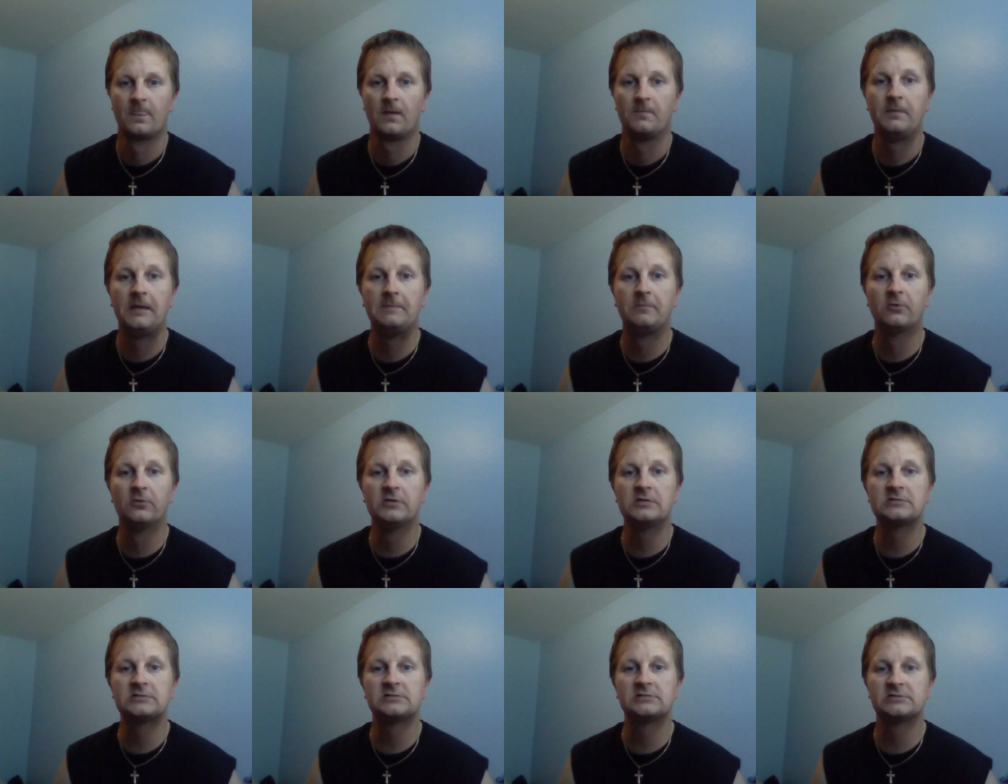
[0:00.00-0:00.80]
People,
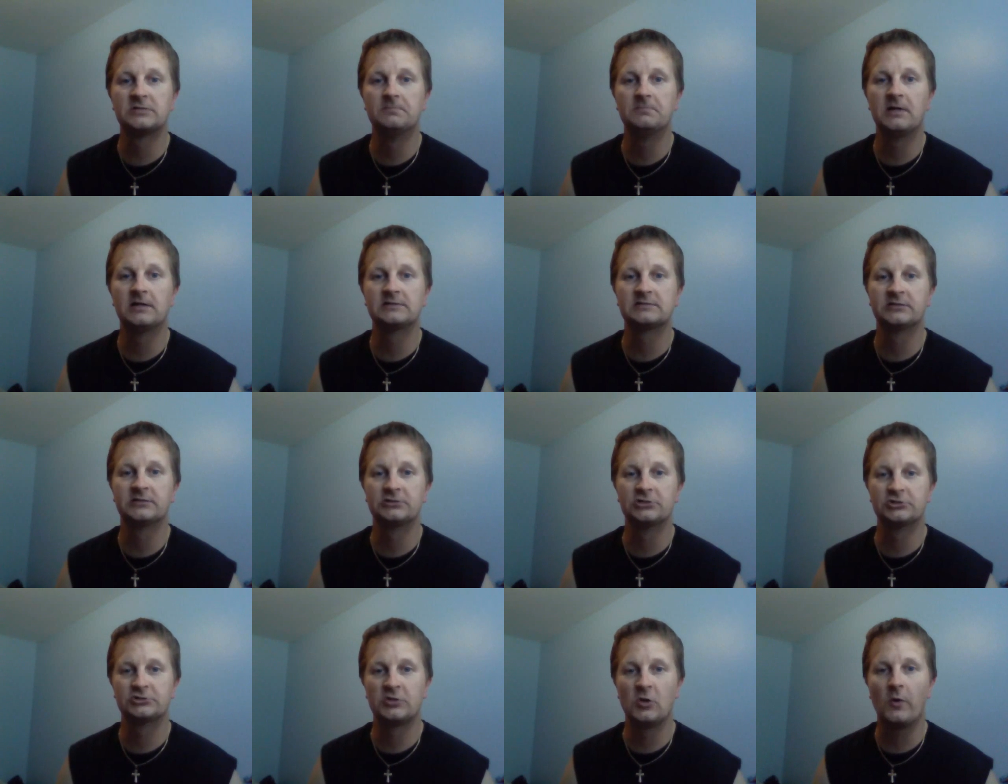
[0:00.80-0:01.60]
this is a message
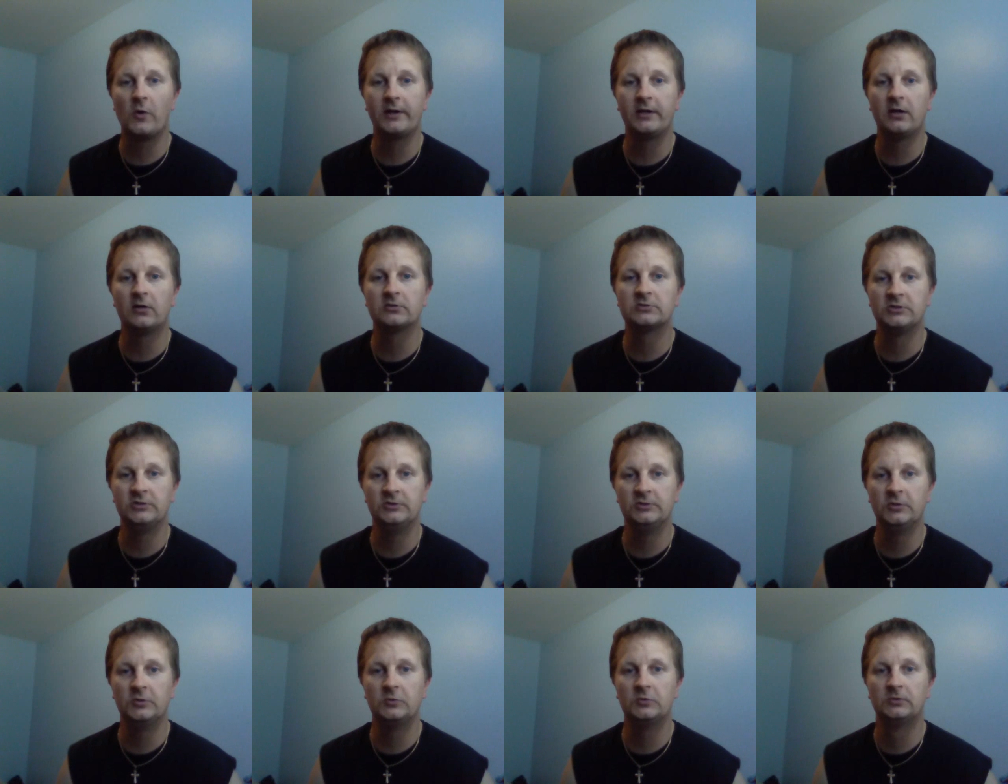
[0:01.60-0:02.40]
that's going out to
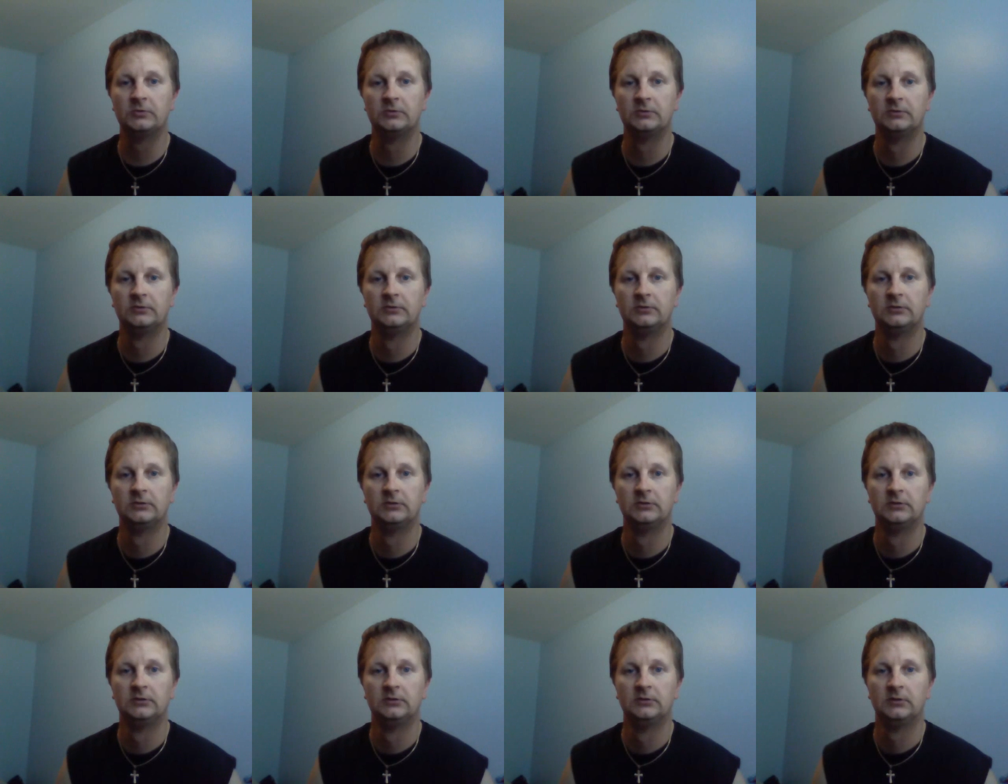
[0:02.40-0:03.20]
you.
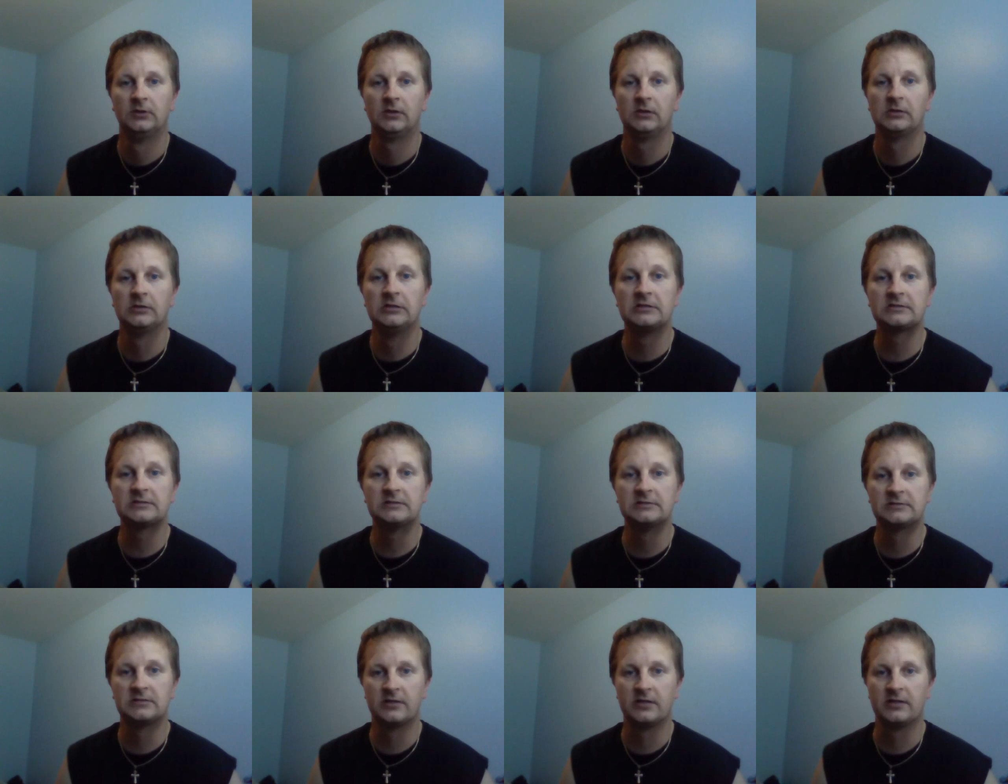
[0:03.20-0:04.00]

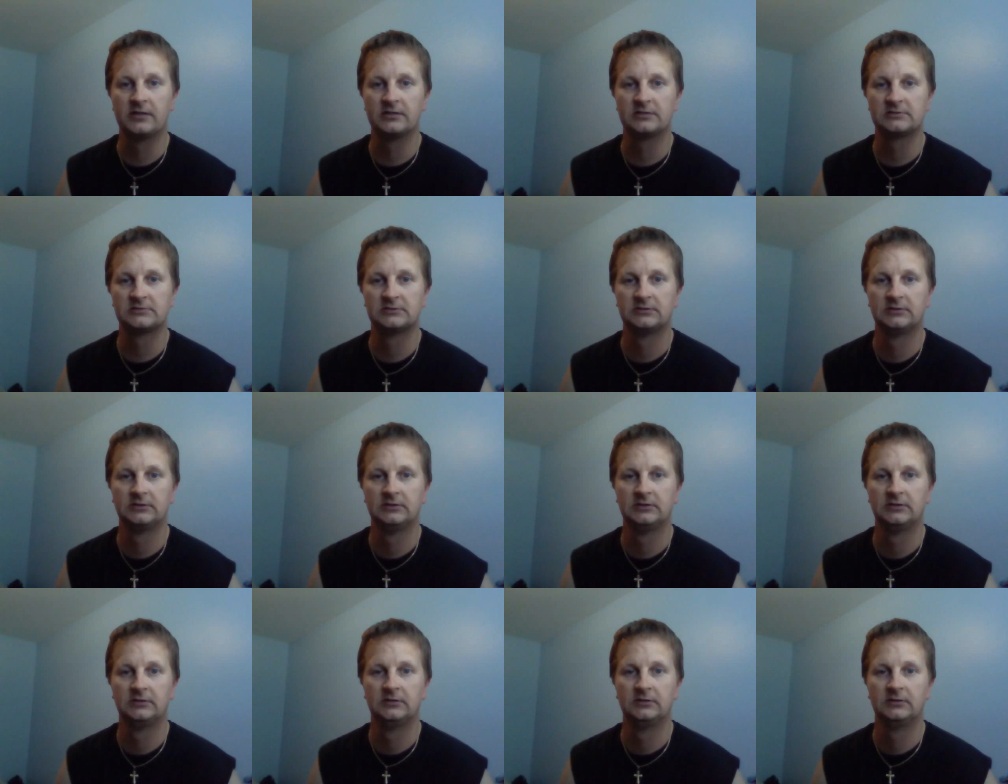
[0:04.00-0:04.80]
Listen to this.
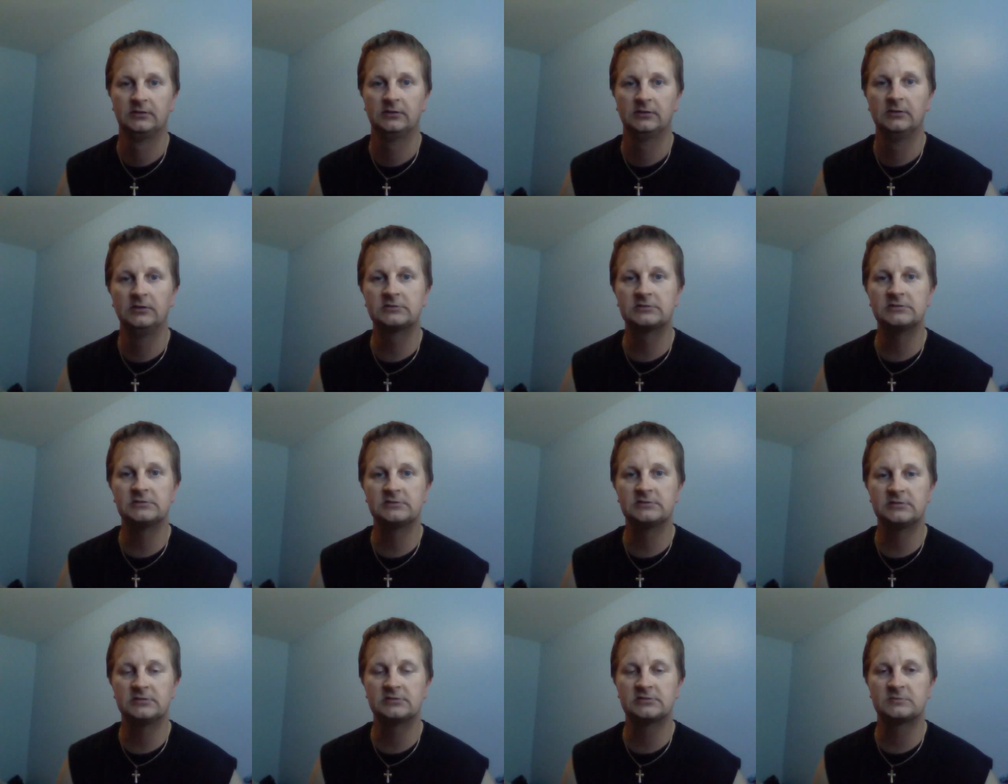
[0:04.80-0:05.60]
Listen
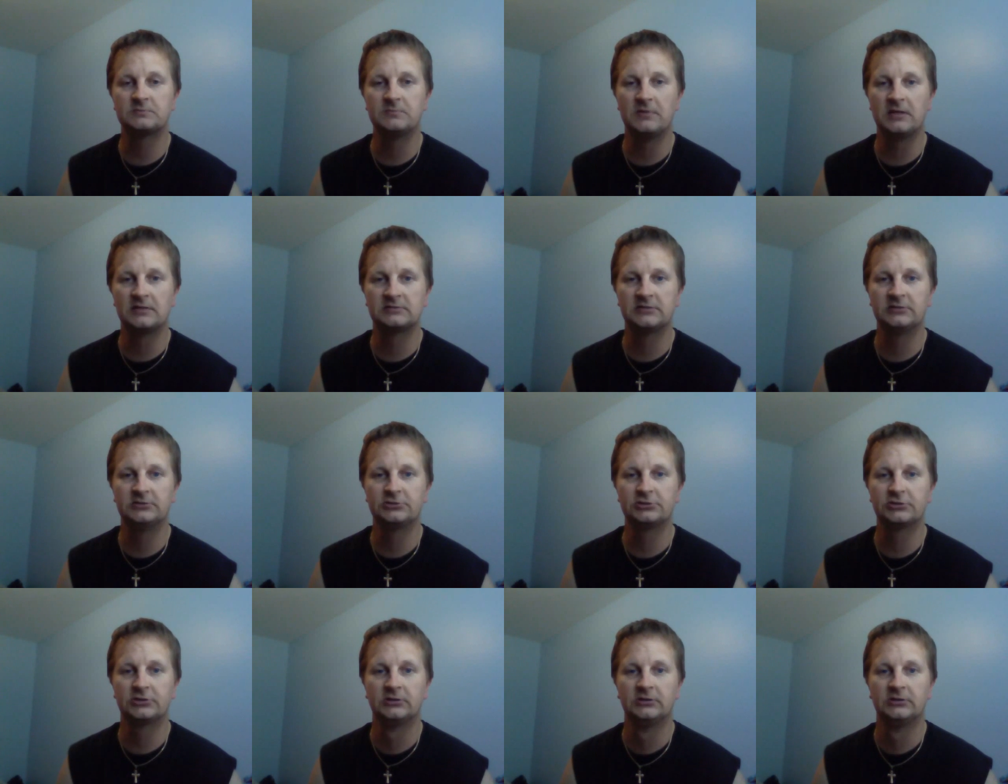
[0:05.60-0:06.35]
to this message.